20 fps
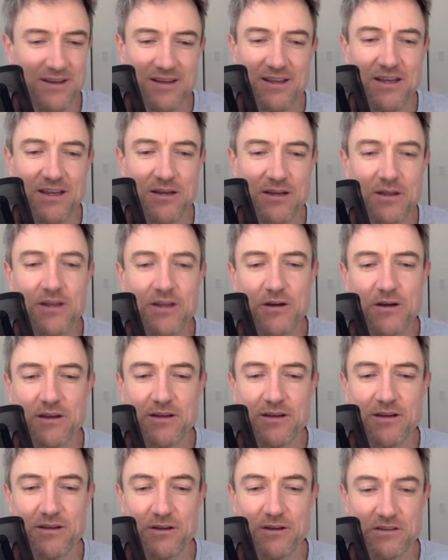you know, you
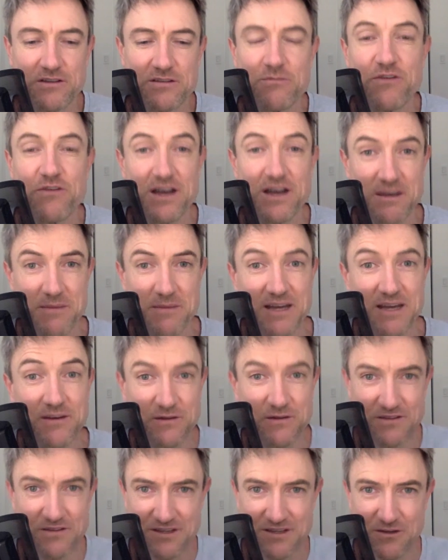got some
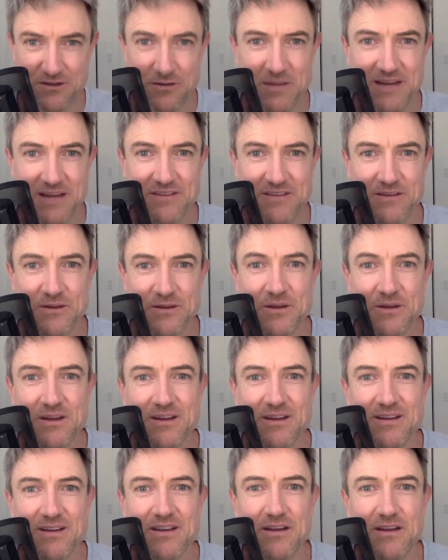fundamentals and you're about to,
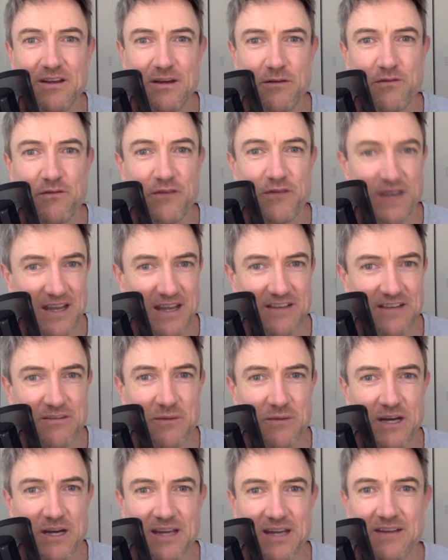you know, finesse
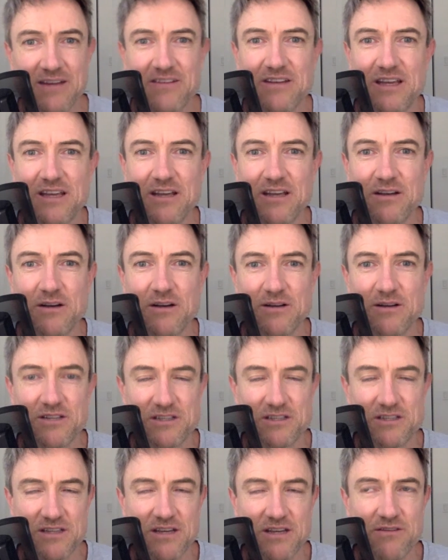my answer here. I'll
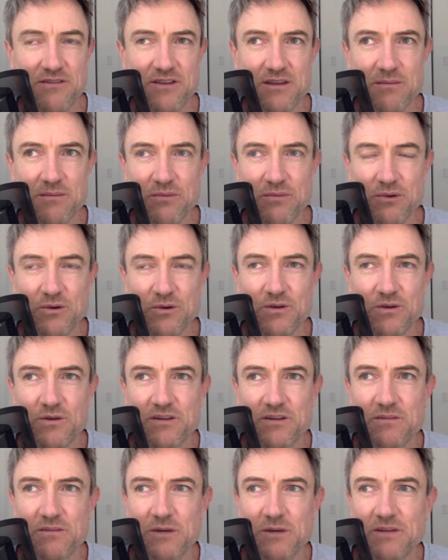just give you the broad
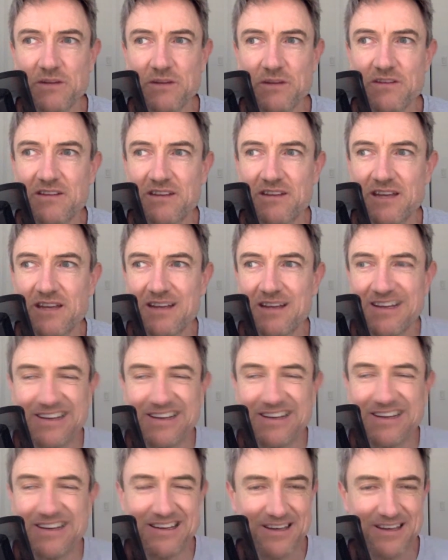response. They say you
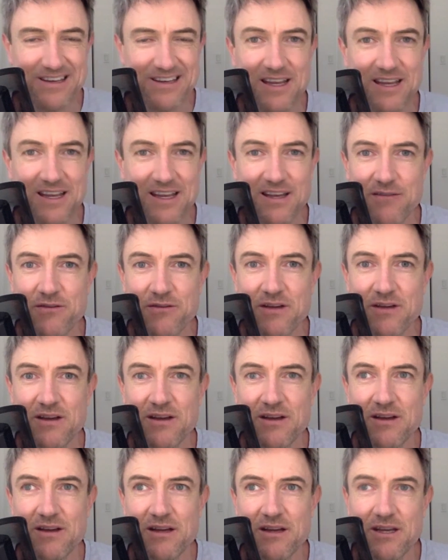need to eat enough
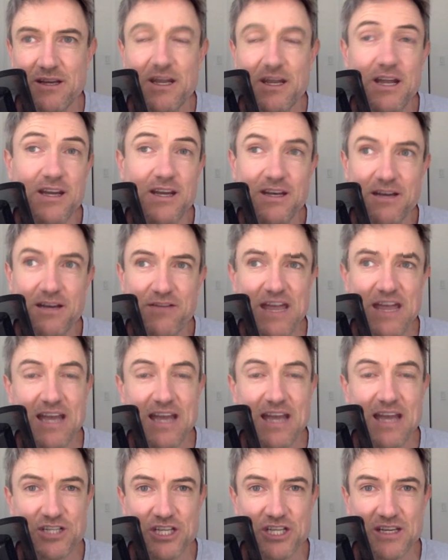
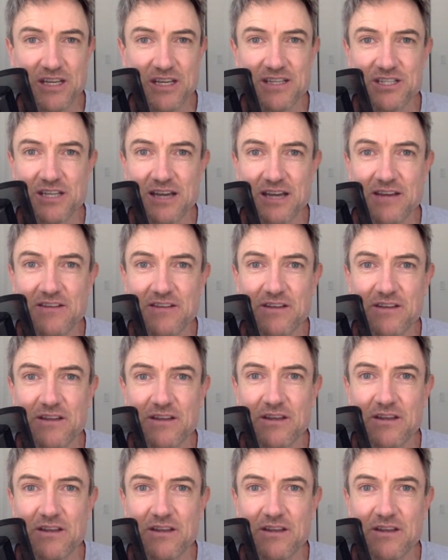energy each day so